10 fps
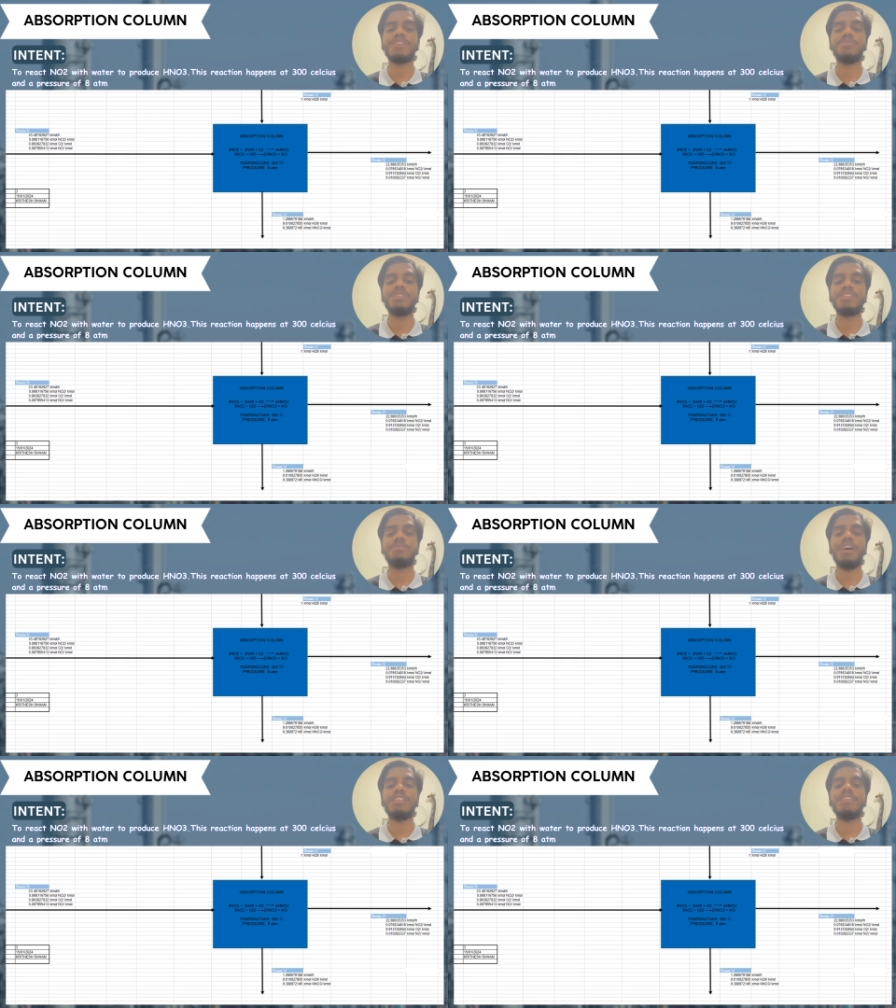with
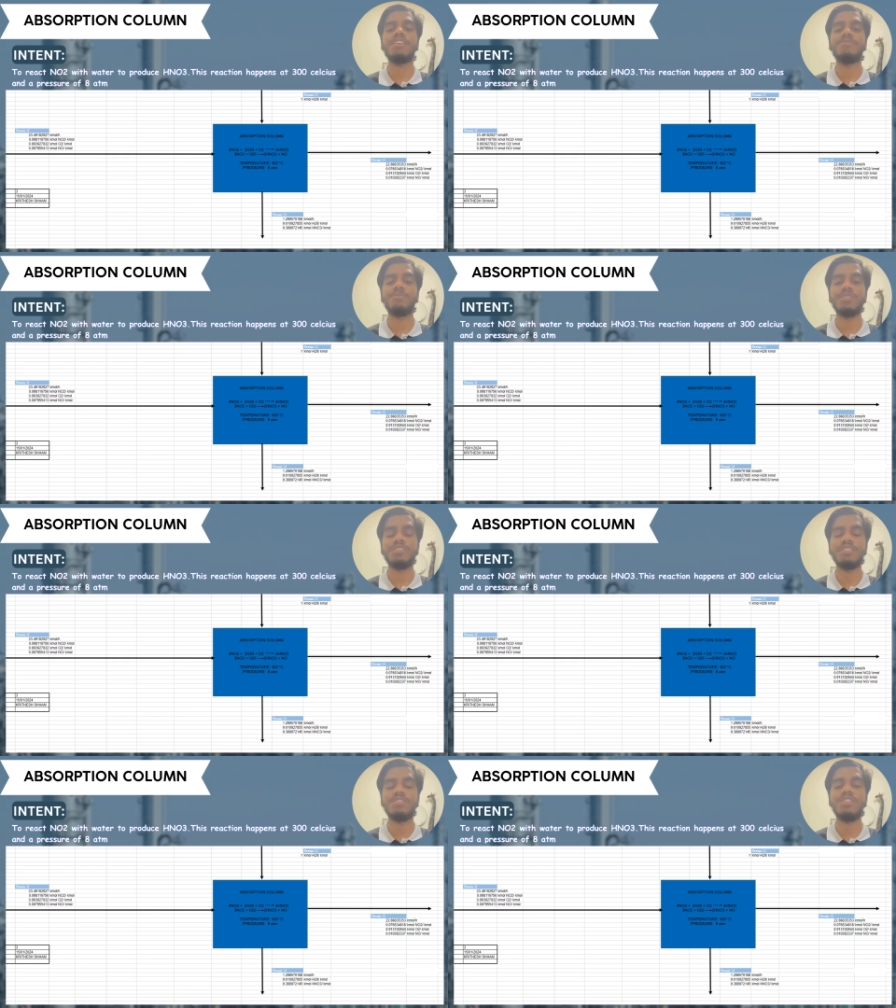some other
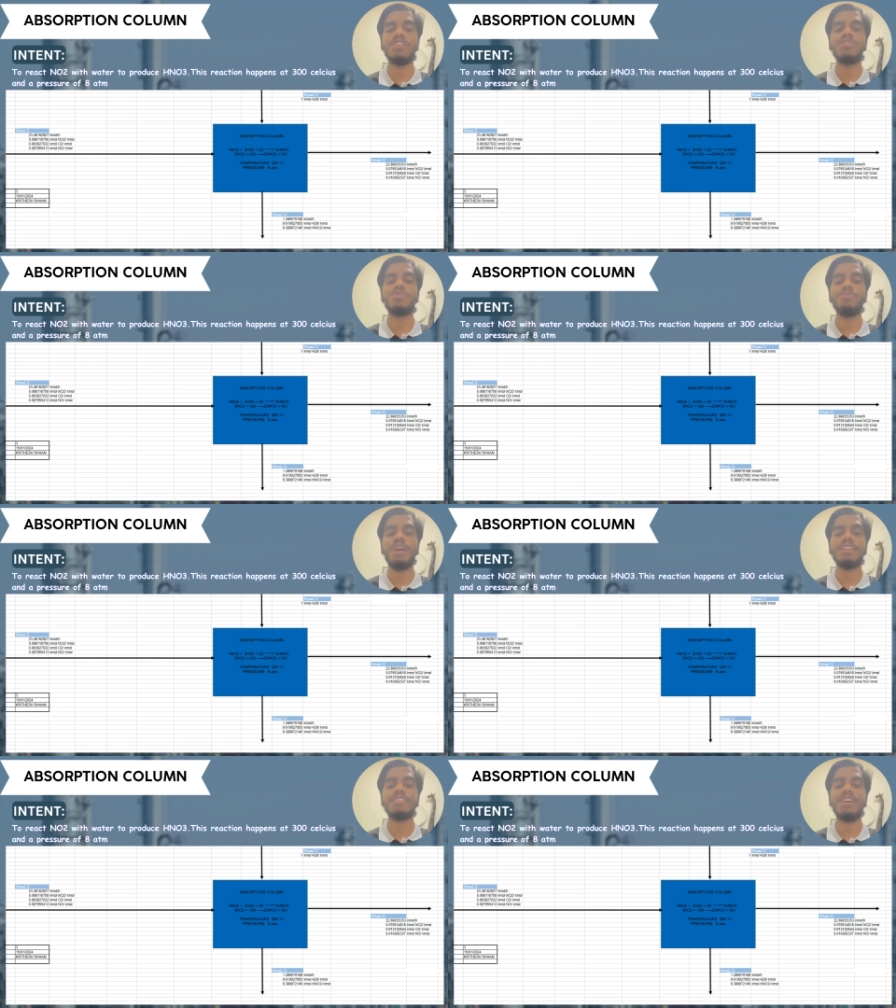informations to
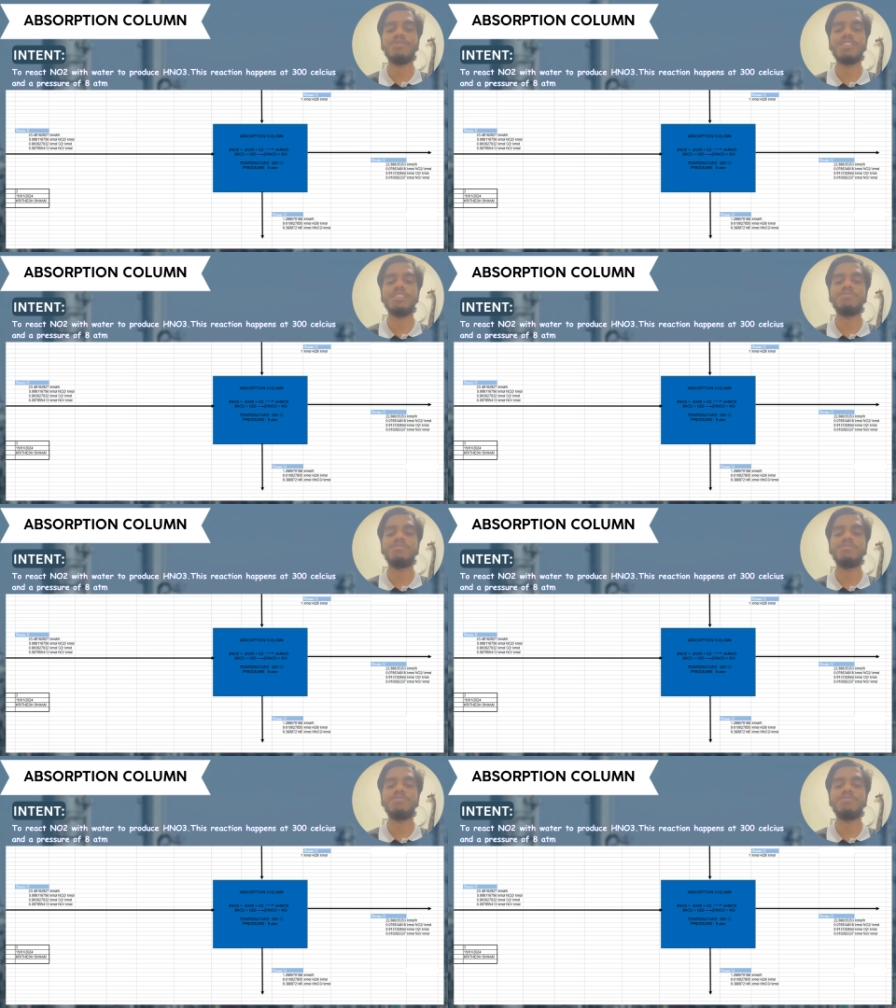balance out this